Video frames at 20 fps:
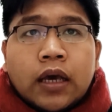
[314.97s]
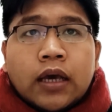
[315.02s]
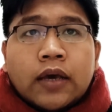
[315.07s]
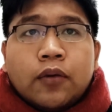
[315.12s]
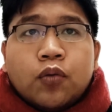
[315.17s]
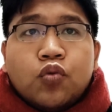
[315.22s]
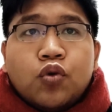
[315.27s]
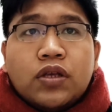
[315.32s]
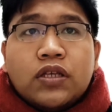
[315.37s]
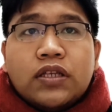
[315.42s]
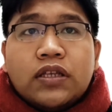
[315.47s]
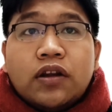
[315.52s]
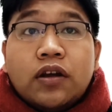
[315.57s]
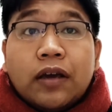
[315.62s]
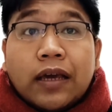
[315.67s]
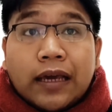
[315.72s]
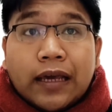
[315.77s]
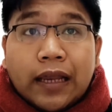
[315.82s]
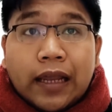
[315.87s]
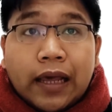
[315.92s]
with no
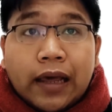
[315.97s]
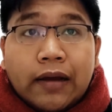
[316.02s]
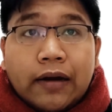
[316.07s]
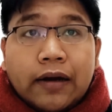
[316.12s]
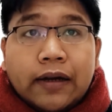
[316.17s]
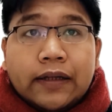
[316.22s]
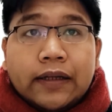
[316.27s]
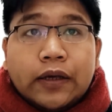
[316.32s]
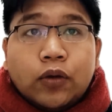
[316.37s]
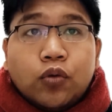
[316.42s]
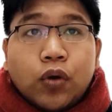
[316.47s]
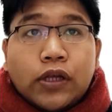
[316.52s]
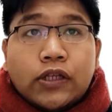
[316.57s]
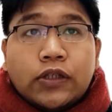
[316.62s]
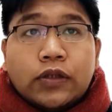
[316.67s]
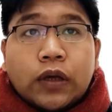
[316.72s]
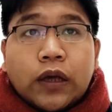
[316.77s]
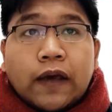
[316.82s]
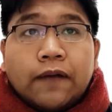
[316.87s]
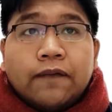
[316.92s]
clarity
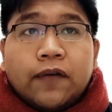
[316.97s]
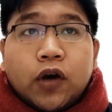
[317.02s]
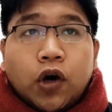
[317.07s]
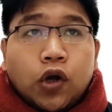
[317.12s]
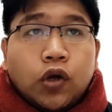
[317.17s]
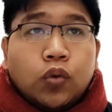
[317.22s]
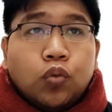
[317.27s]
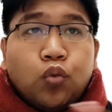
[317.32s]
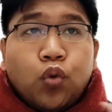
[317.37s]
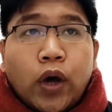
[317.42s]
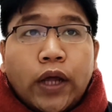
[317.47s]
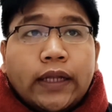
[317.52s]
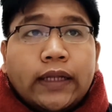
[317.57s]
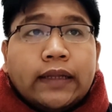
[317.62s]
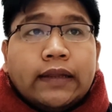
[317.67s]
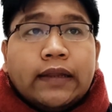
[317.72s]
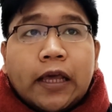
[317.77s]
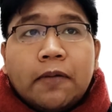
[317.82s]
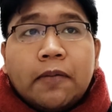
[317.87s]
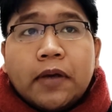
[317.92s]
whatsoever on what
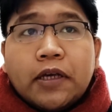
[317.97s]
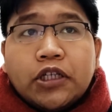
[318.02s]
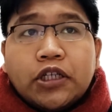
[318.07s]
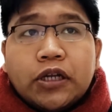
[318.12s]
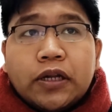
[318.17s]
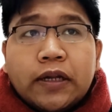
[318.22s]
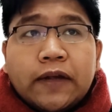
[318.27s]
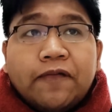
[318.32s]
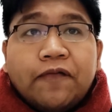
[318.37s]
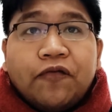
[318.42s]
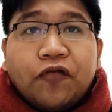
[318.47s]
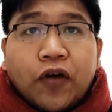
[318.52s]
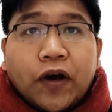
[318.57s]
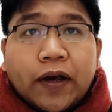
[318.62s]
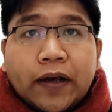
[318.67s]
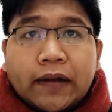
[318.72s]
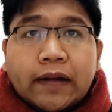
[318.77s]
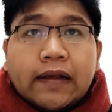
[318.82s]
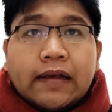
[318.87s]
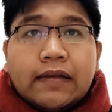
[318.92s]
the debt actually
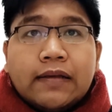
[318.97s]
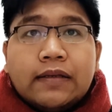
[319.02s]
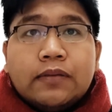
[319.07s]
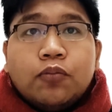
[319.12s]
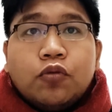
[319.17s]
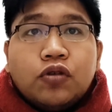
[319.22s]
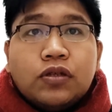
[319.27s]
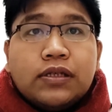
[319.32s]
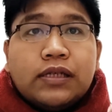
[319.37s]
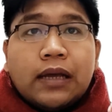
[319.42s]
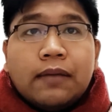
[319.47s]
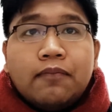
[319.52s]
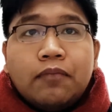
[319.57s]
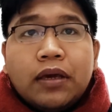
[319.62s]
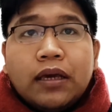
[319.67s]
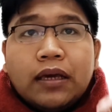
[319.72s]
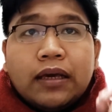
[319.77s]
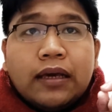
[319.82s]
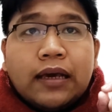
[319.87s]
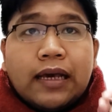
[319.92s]
financed.
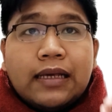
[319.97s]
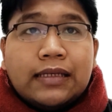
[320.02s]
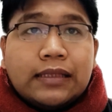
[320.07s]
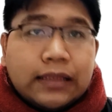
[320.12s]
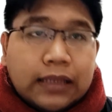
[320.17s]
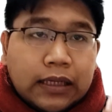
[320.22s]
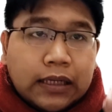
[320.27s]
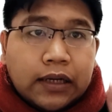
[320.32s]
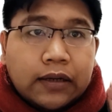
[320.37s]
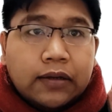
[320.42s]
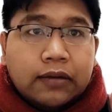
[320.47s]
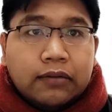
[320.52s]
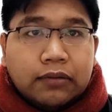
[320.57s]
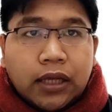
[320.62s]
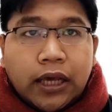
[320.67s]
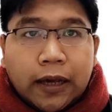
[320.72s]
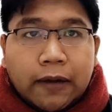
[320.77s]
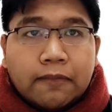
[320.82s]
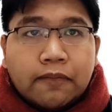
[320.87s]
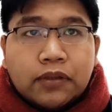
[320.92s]
Mozambique's external
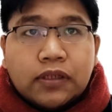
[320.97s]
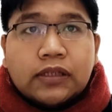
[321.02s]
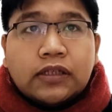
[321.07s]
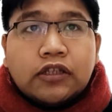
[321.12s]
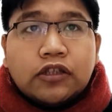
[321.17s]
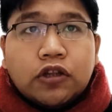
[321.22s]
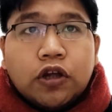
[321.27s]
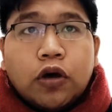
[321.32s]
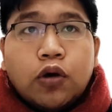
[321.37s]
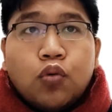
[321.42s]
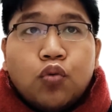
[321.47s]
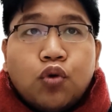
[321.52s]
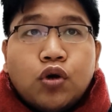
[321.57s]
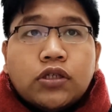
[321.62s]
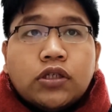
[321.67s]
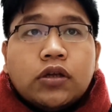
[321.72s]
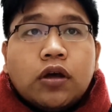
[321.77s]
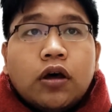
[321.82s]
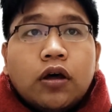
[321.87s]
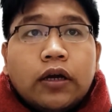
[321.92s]
debt stock
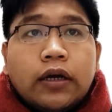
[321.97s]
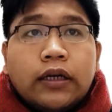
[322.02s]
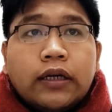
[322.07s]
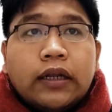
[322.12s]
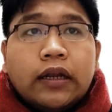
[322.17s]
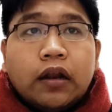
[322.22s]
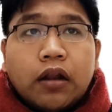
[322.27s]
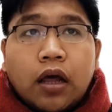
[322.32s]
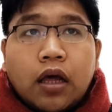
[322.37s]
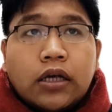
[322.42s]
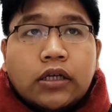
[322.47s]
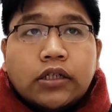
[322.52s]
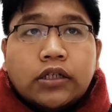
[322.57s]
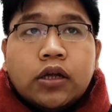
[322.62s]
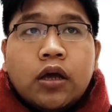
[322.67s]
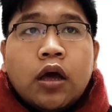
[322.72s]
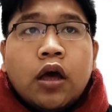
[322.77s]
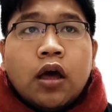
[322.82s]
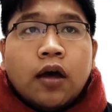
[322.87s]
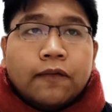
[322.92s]
was already large
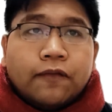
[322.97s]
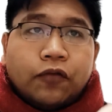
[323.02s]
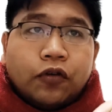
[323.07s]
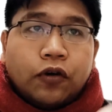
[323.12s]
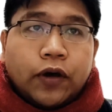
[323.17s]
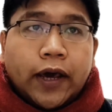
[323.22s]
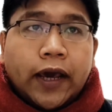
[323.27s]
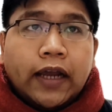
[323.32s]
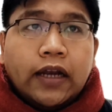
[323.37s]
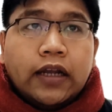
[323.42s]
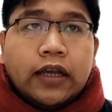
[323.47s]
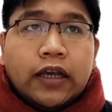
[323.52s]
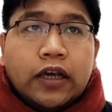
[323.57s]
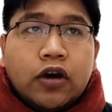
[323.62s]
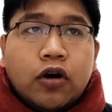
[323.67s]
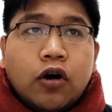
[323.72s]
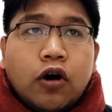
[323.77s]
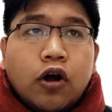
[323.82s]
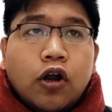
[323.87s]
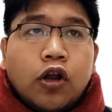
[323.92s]
for an
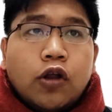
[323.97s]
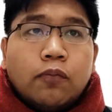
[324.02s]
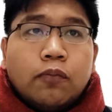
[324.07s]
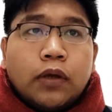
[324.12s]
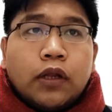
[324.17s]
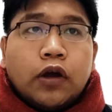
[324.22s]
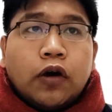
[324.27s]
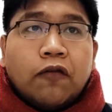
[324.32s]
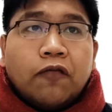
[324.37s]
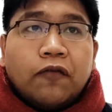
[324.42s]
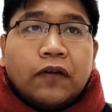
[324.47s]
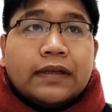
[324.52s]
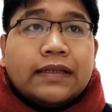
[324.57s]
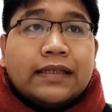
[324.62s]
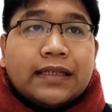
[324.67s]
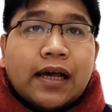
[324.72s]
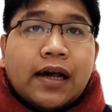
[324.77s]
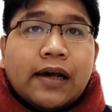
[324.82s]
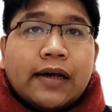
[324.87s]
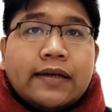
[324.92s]
economy of its
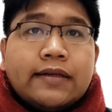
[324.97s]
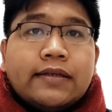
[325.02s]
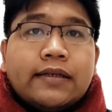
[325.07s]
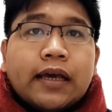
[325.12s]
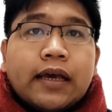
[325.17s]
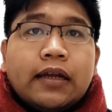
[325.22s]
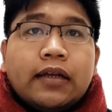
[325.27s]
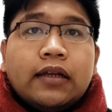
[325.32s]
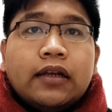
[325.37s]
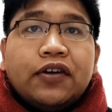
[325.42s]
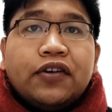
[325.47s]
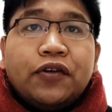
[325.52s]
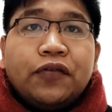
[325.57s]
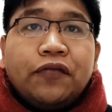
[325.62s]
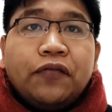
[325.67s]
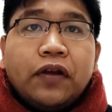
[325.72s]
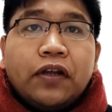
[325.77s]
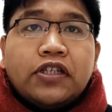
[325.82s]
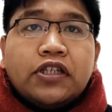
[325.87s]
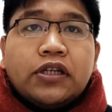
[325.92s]
size, and the
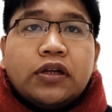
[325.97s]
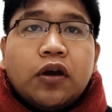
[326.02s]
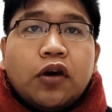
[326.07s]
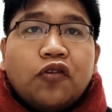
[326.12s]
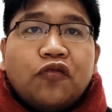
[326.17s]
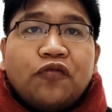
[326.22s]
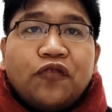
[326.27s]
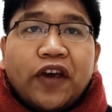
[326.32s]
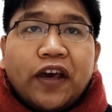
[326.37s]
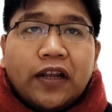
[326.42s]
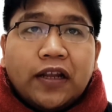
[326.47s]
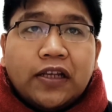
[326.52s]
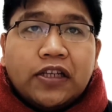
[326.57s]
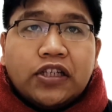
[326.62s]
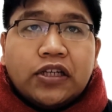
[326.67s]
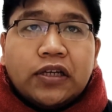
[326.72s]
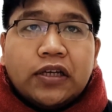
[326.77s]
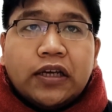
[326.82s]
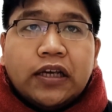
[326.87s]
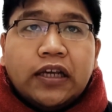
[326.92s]
revelation of
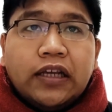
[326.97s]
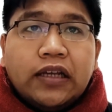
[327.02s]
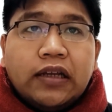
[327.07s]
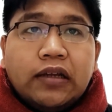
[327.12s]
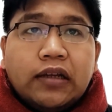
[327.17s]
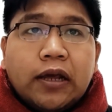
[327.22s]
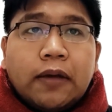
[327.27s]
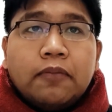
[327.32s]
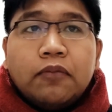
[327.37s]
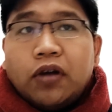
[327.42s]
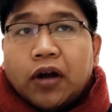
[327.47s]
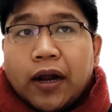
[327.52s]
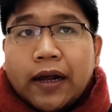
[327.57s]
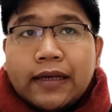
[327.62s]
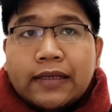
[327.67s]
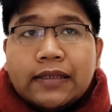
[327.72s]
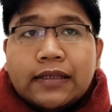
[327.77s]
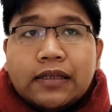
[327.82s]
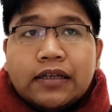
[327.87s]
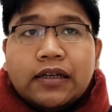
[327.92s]
additional hidden debt
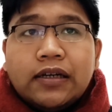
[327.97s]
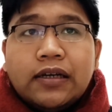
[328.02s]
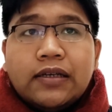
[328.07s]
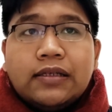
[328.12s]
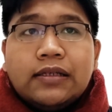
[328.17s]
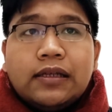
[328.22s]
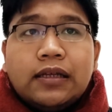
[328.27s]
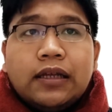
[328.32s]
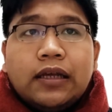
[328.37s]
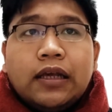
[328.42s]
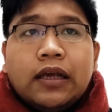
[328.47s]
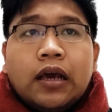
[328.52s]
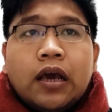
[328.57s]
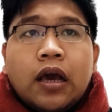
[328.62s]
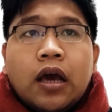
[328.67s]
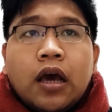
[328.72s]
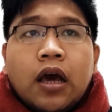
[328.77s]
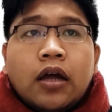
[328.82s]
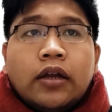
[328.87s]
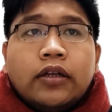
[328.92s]
raised seriously
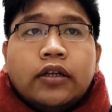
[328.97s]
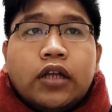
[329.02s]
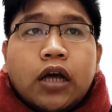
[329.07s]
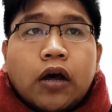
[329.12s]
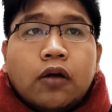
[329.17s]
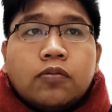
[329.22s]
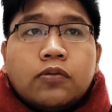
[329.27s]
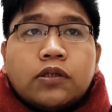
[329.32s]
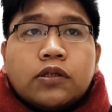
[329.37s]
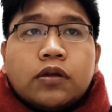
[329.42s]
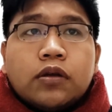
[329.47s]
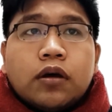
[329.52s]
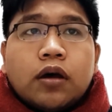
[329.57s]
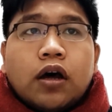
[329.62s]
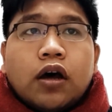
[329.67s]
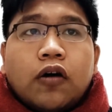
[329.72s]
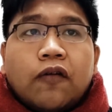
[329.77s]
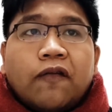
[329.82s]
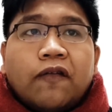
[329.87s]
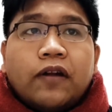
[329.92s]
doubts
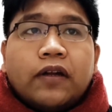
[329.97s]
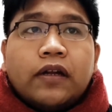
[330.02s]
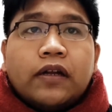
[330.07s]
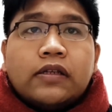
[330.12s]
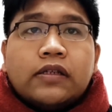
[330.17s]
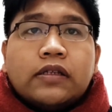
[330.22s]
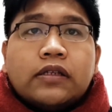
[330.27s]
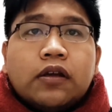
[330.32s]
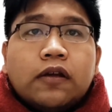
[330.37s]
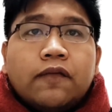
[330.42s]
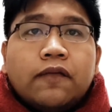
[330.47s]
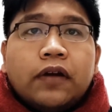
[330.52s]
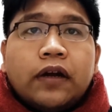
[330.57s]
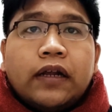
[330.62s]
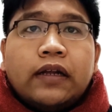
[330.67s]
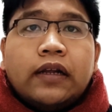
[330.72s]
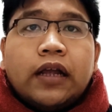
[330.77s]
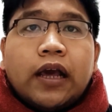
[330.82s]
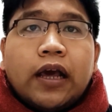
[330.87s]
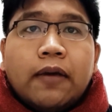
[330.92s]
over the
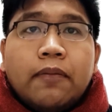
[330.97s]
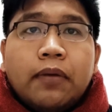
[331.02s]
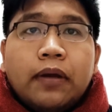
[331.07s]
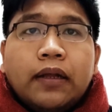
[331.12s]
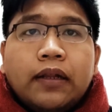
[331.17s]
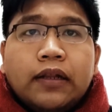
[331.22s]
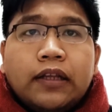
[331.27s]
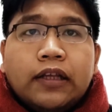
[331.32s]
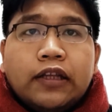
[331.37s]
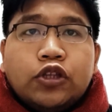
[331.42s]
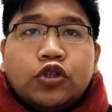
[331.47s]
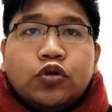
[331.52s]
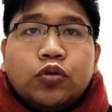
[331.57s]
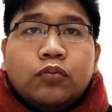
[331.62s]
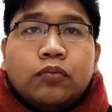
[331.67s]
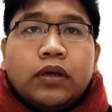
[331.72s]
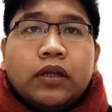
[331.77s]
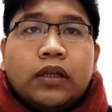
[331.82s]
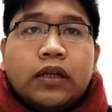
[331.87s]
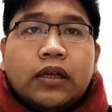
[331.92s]
sovereign ability to
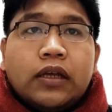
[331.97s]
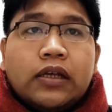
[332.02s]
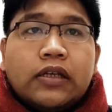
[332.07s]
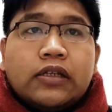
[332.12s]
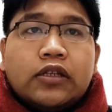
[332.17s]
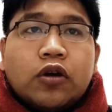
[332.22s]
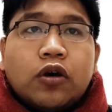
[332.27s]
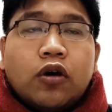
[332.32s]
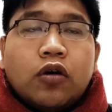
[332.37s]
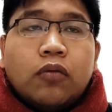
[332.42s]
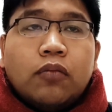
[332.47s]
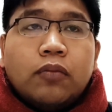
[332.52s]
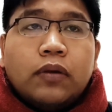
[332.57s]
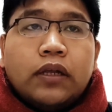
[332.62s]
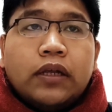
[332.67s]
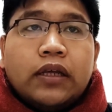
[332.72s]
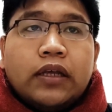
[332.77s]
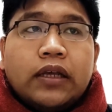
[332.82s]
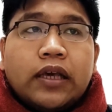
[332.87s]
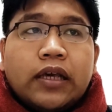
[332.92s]
meet its
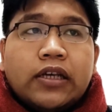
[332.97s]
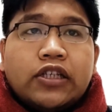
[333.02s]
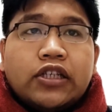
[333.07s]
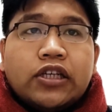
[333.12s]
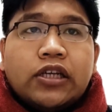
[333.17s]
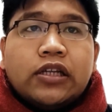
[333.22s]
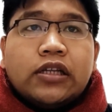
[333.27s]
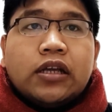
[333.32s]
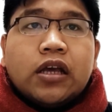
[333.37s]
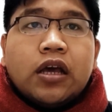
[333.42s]
obligation.